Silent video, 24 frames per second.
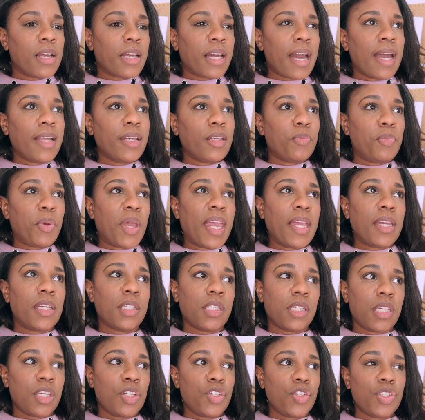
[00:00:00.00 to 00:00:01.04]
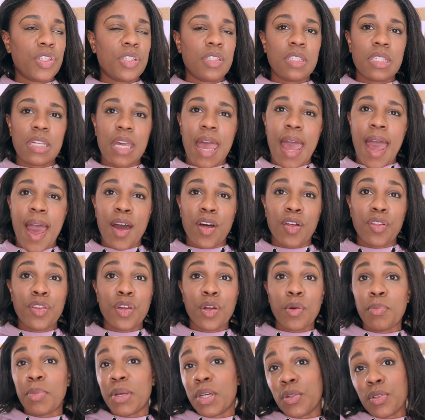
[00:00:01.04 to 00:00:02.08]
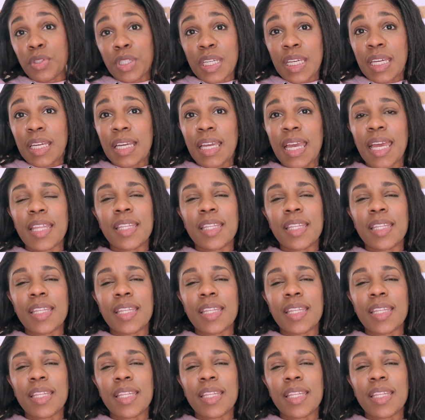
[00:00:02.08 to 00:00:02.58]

kind of pay attention to how they're building